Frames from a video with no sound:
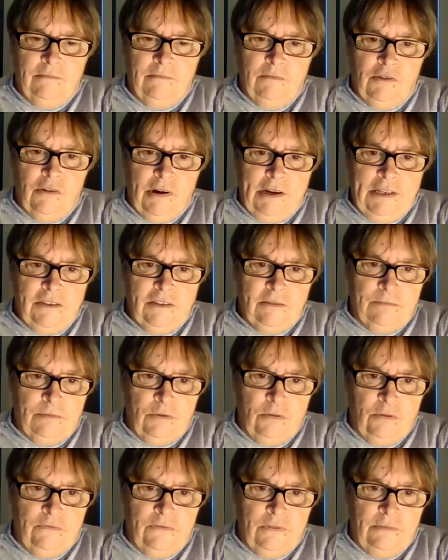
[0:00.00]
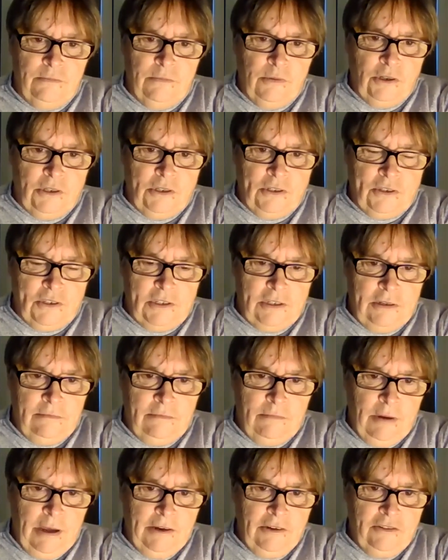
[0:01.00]
great support from emergency
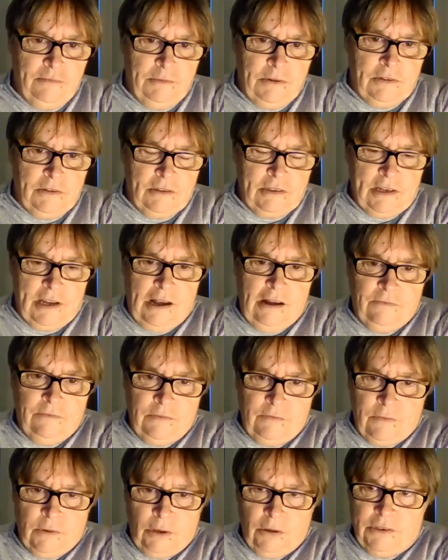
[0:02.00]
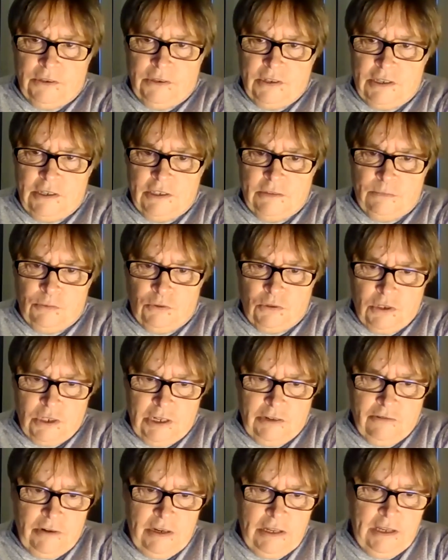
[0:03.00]
management staff and volunteers more
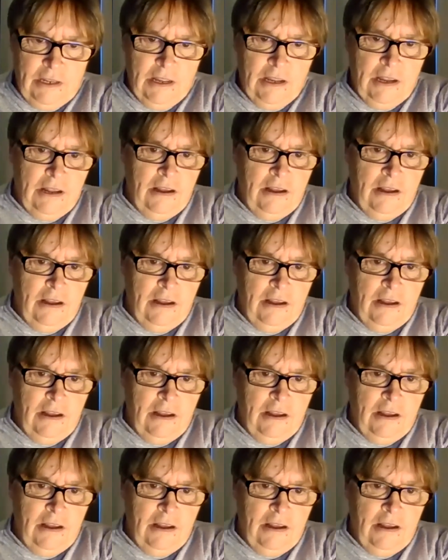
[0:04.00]
generally,